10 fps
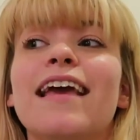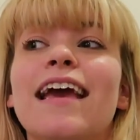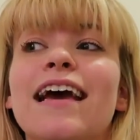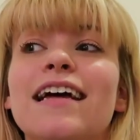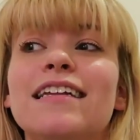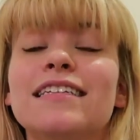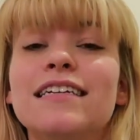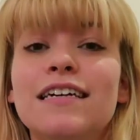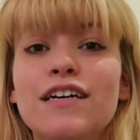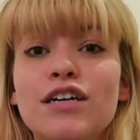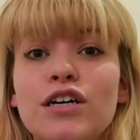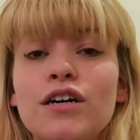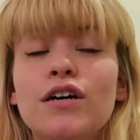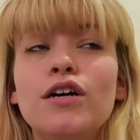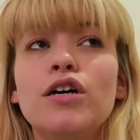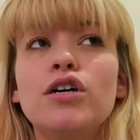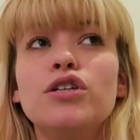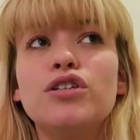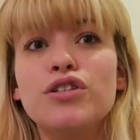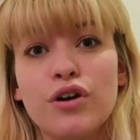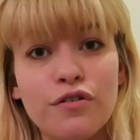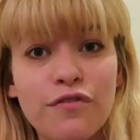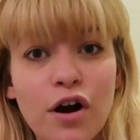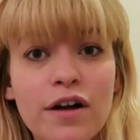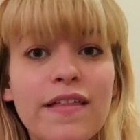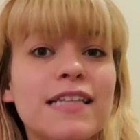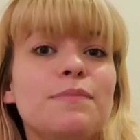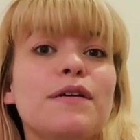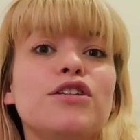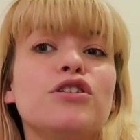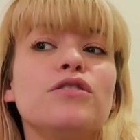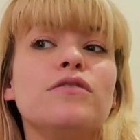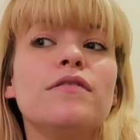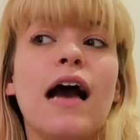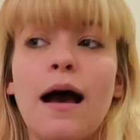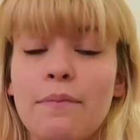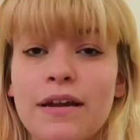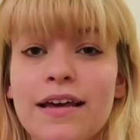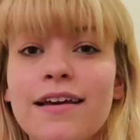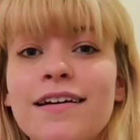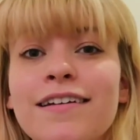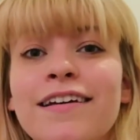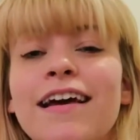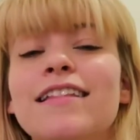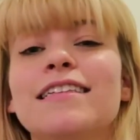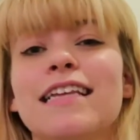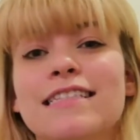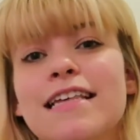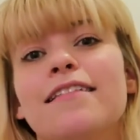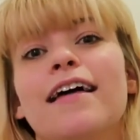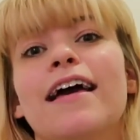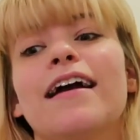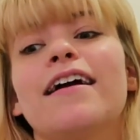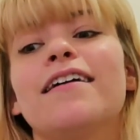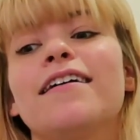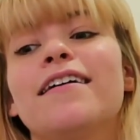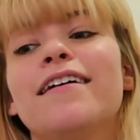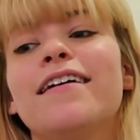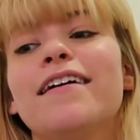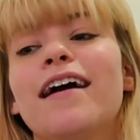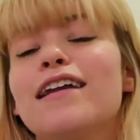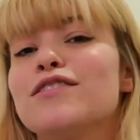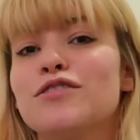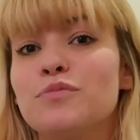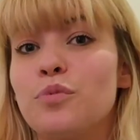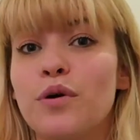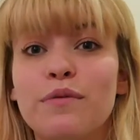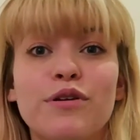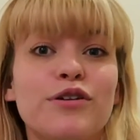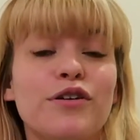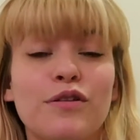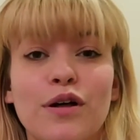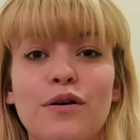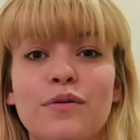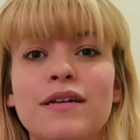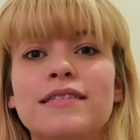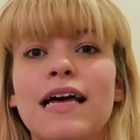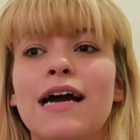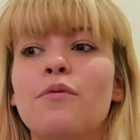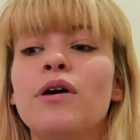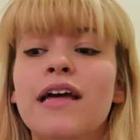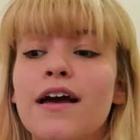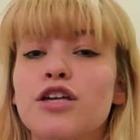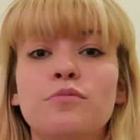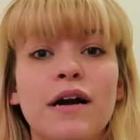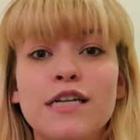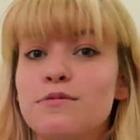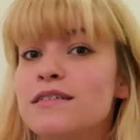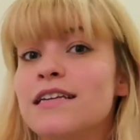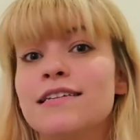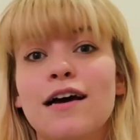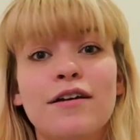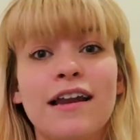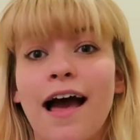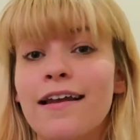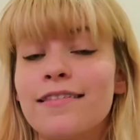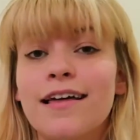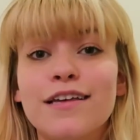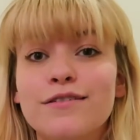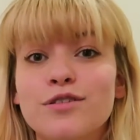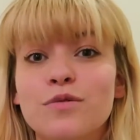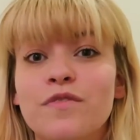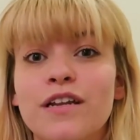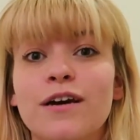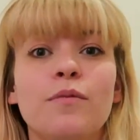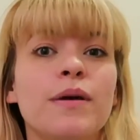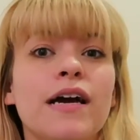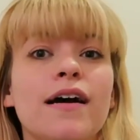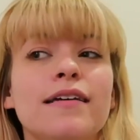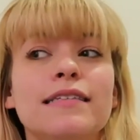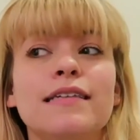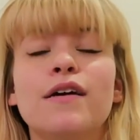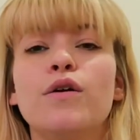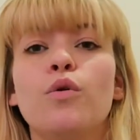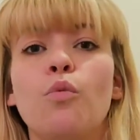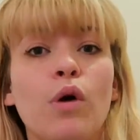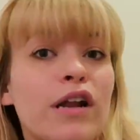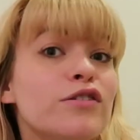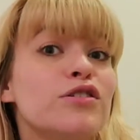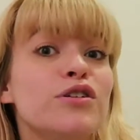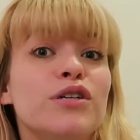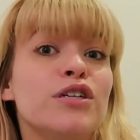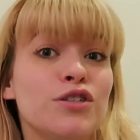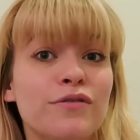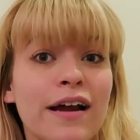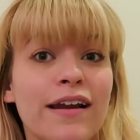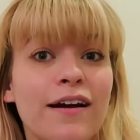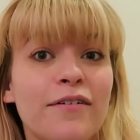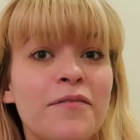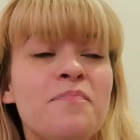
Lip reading: And so far that's been happening, in the sense that like at a certain point when you're alone, it's like, well, yeah, you might as well sit down and edit that YouTube video, because what else are you gonna do right now?